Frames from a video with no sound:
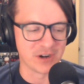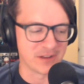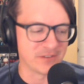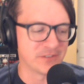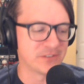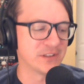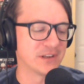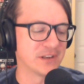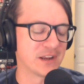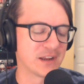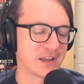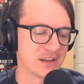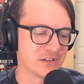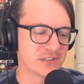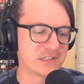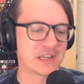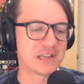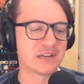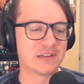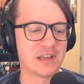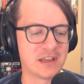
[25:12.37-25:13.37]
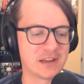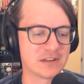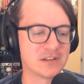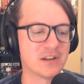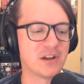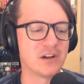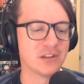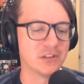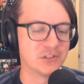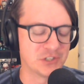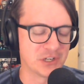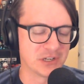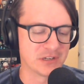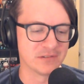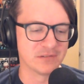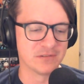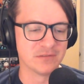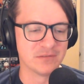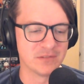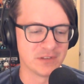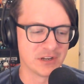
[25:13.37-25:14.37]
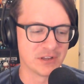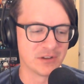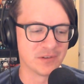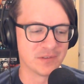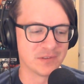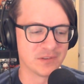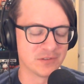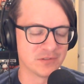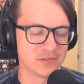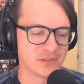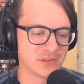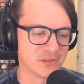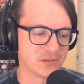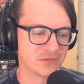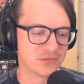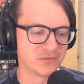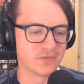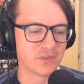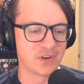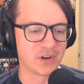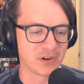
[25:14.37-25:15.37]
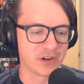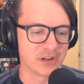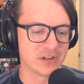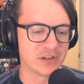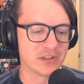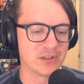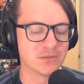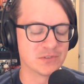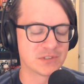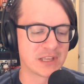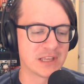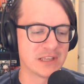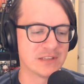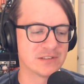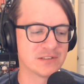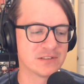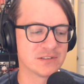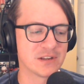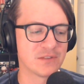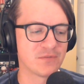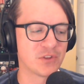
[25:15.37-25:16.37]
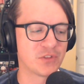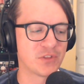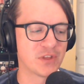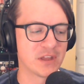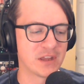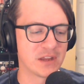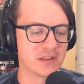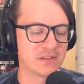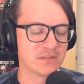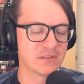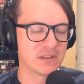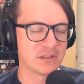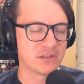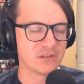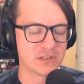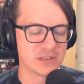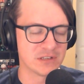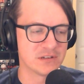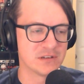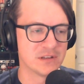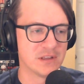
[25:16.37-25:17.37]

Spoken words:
obviously, again, just acknowledging those varied use cases and everything, and that you did